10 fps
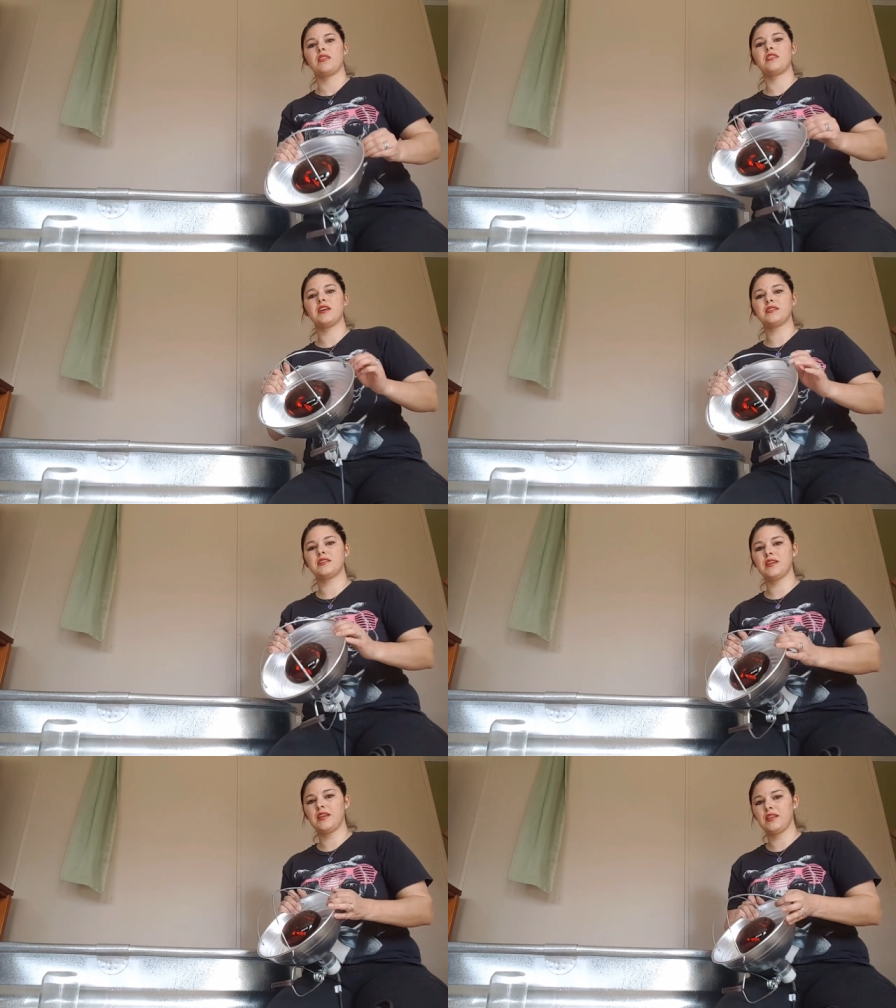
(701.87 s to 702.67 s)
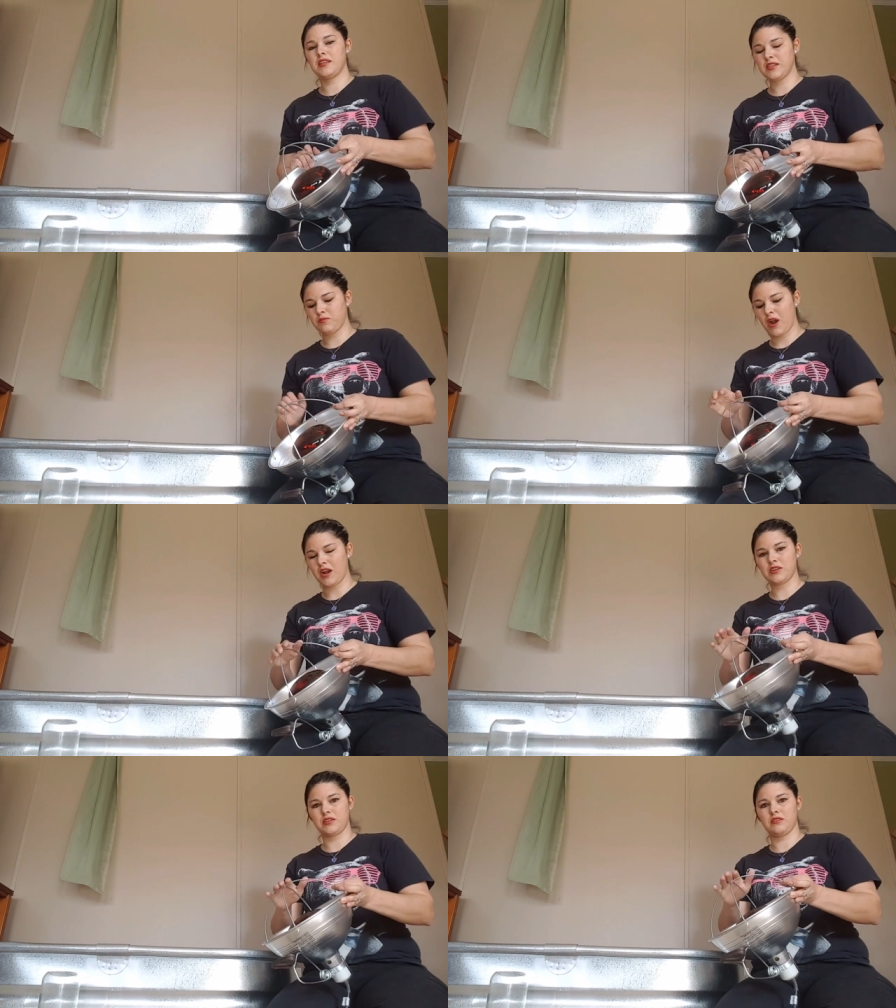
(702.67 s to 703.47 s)
These
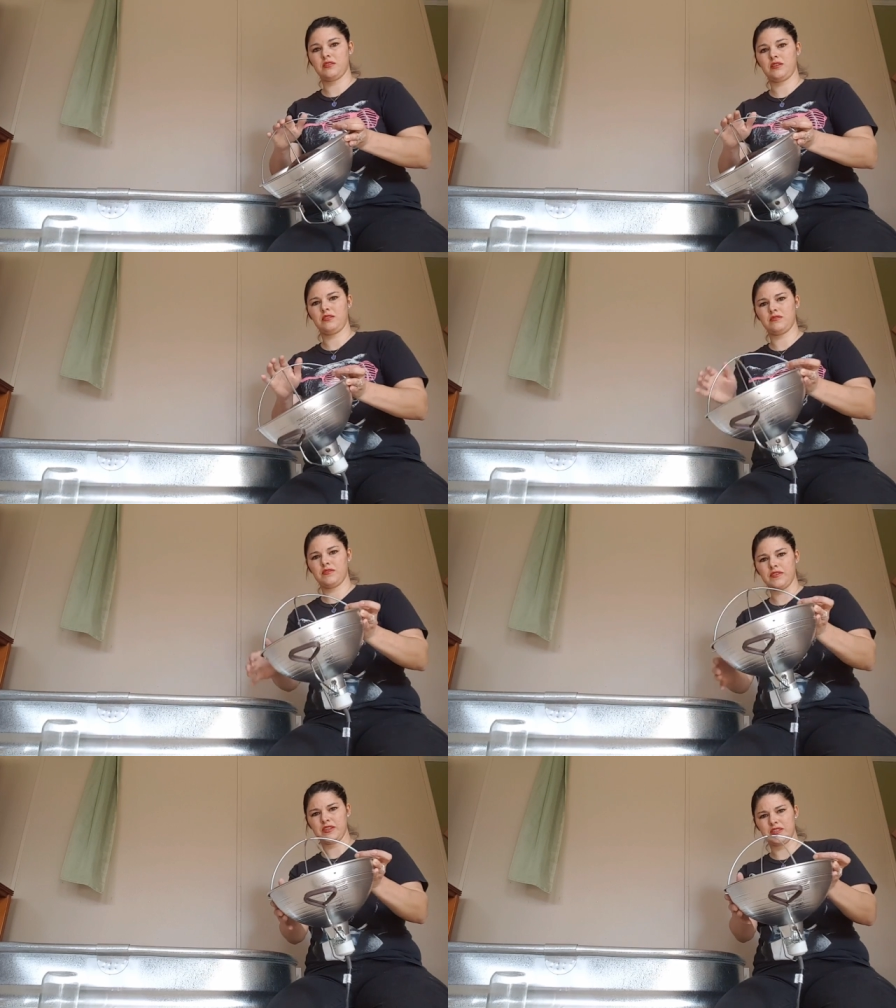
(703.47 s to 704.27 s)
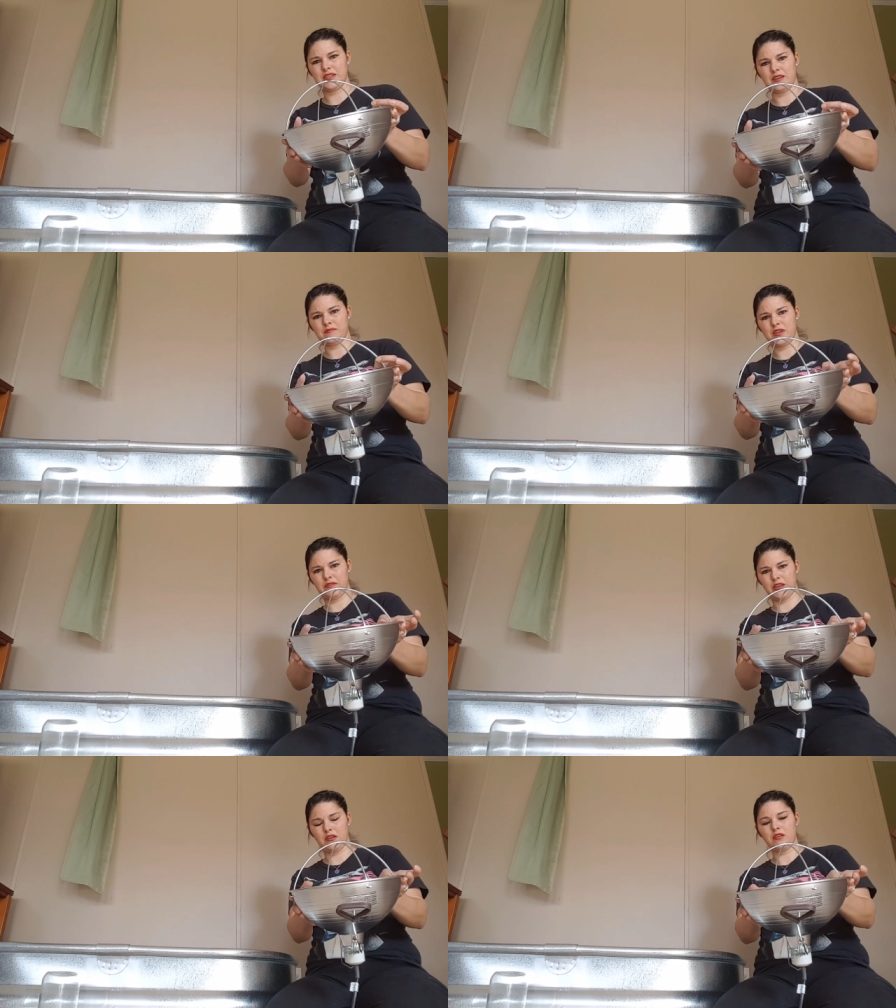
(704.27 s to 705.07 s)
wires, I don't know if you can see them.
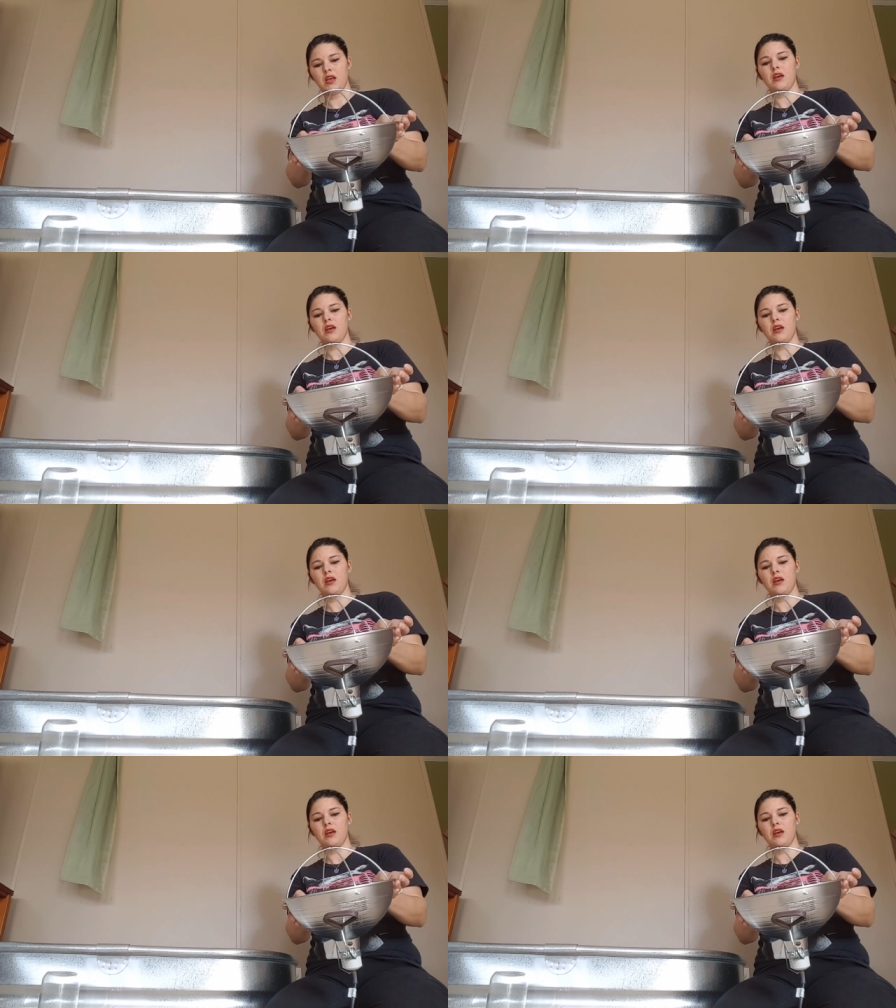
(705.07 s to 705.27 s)
There we go.